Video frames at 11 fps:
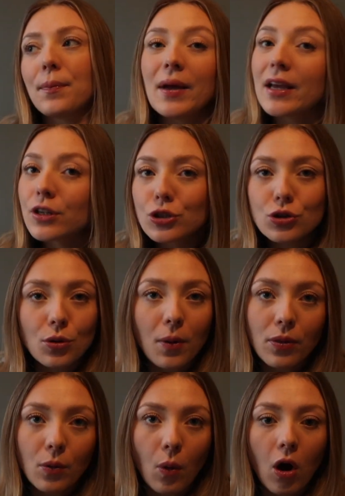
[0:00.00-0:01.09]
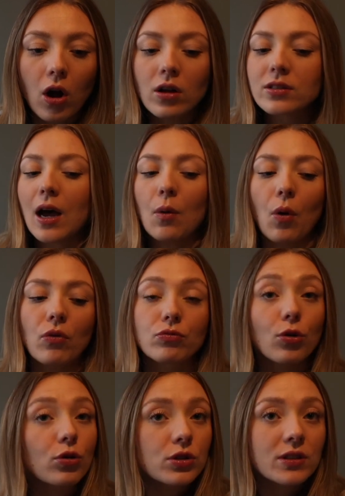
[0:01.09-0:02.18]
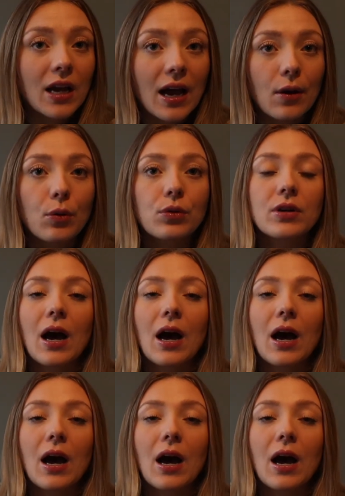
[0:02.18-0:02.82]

pictures up on the walls, I want rugs down,